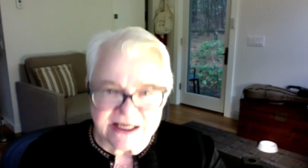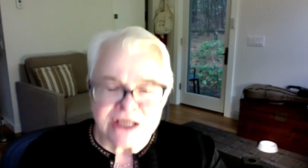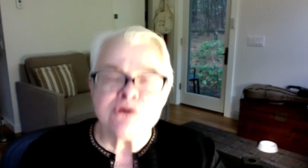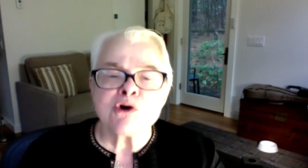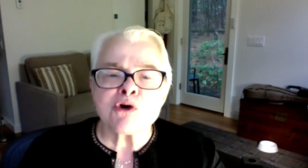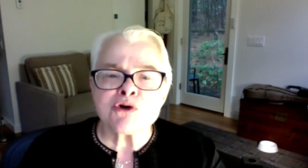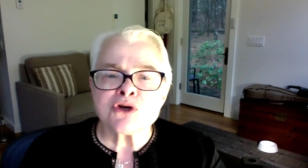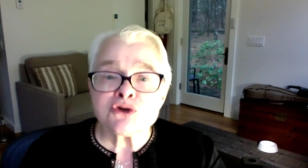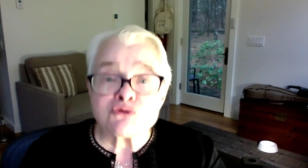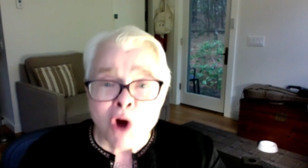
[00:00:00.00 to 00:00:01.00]
You learn to
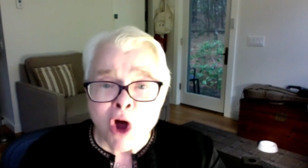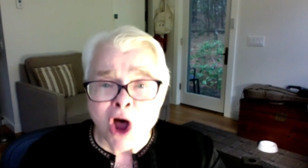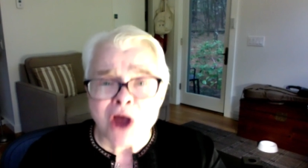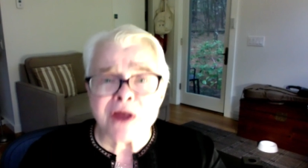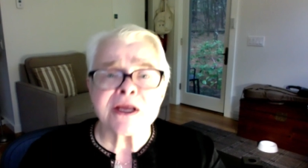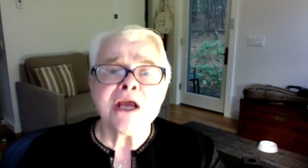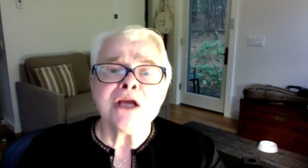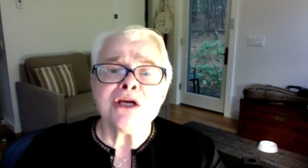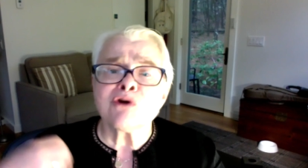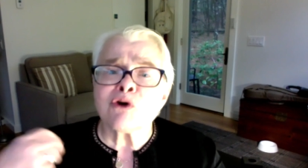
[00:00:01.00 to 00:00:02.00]
draw.
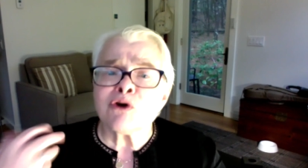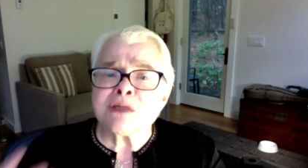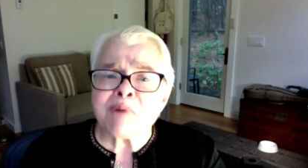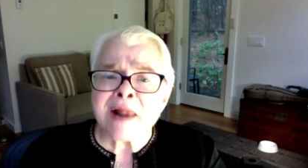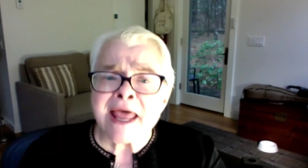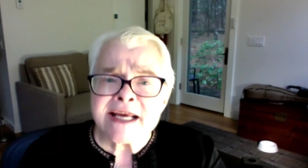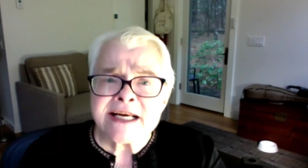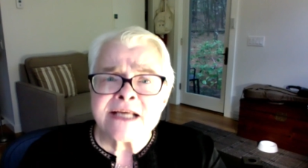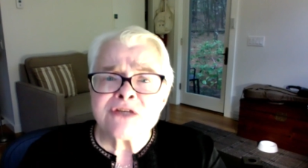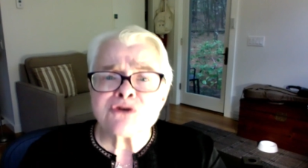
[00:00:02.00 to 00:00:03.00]
You learn to play an
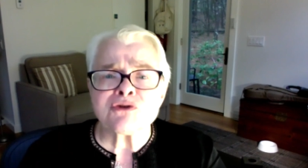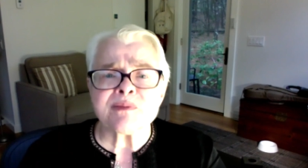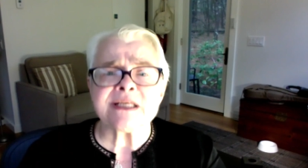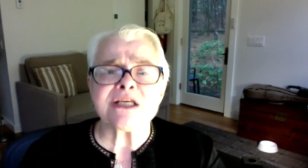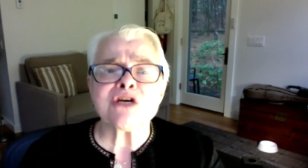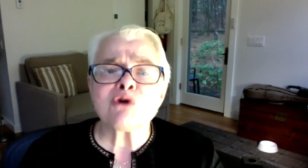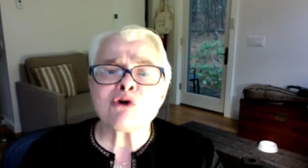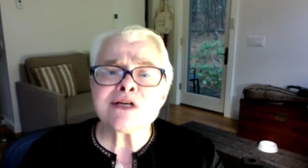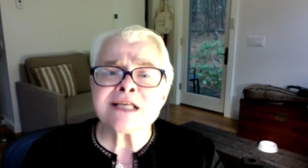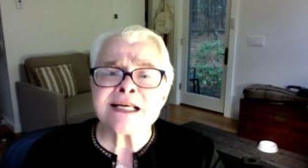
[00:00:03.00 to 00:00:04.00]
instrument. You
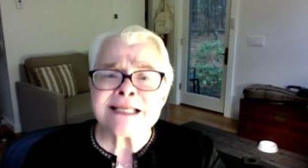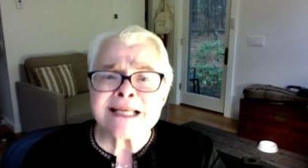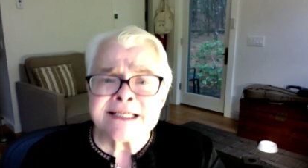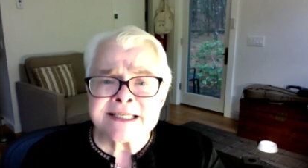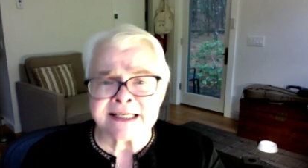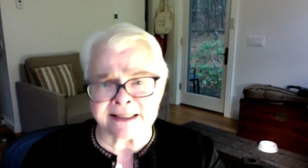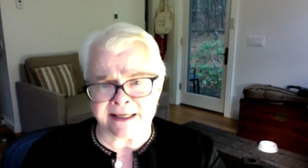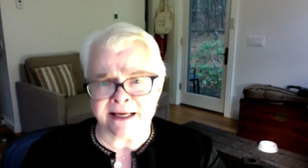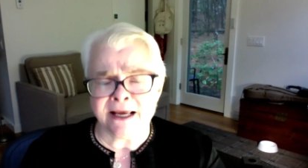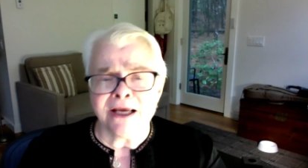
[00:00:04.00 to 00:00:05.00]
learn to listen.
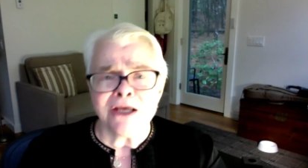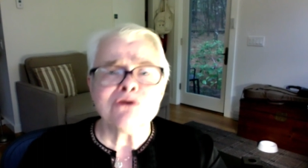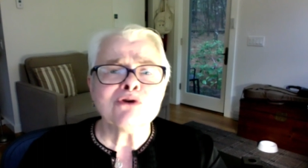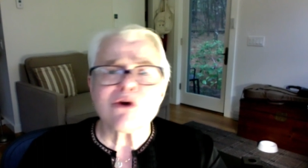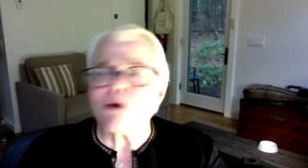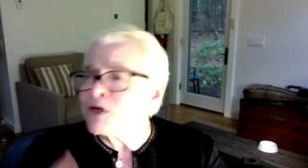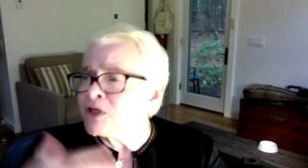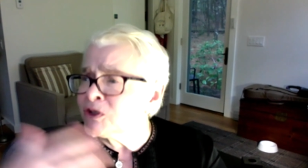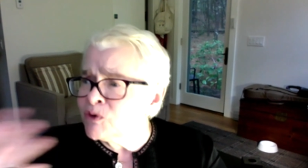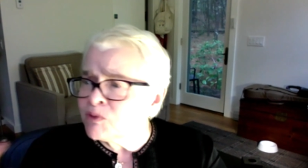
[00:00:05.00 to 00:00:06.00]
You learn
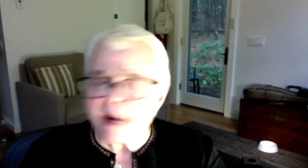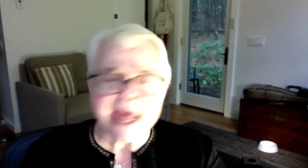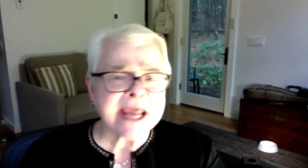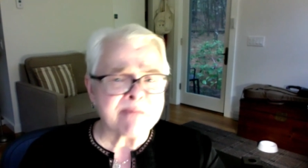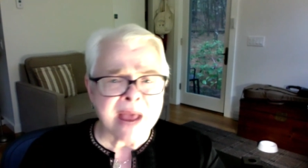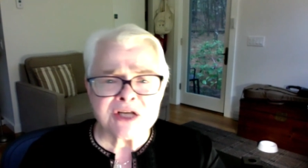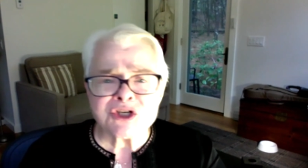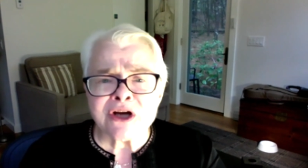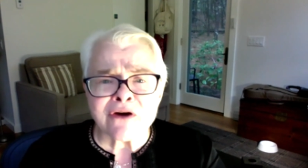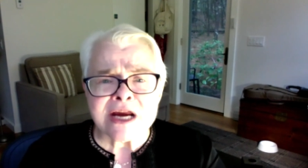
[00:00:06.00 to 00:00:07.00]
to play
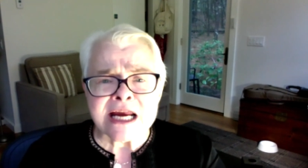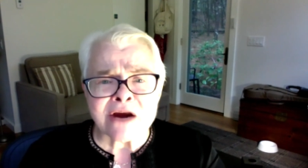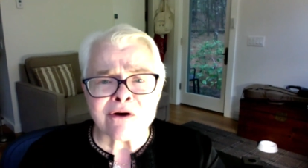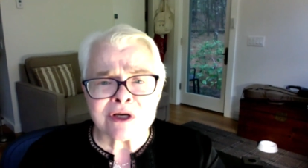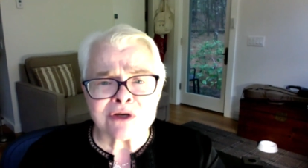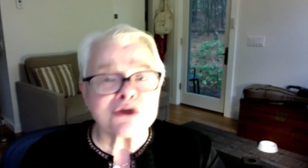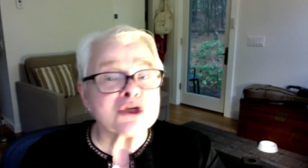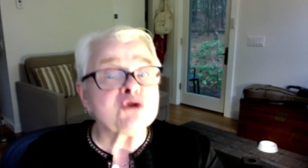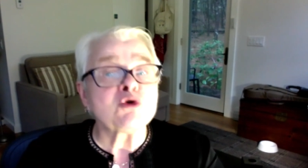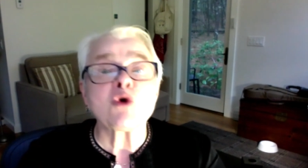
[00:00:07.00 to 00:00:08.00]
imaginary characters.
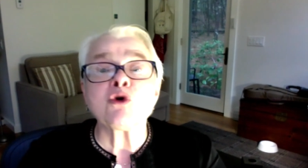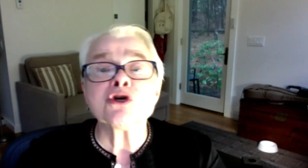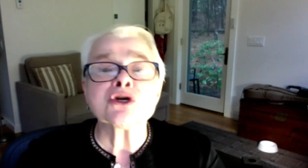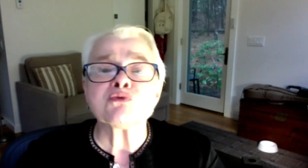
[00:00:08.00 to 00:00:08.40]
You learn to